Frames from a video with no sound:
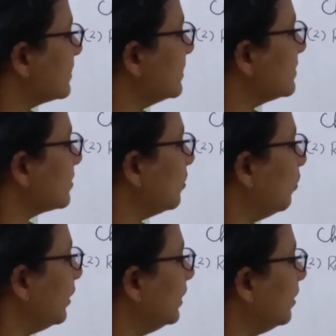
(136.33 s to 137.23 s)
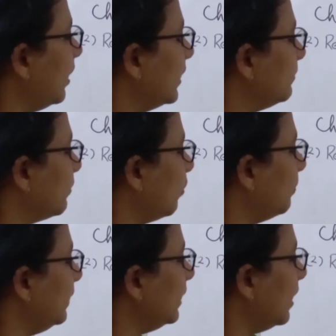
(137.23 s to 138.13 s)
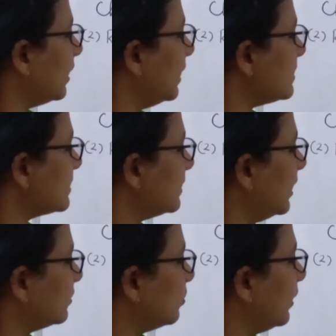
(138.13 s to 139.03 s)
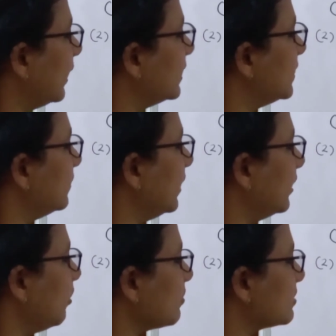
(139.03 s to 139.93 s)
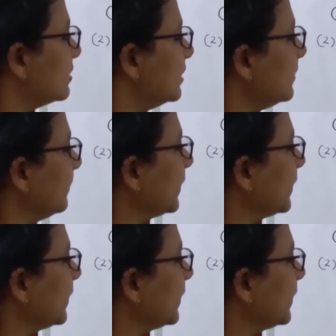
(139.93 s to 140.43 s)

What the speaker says: since chlorine and bromine are less electronegative than oxygen,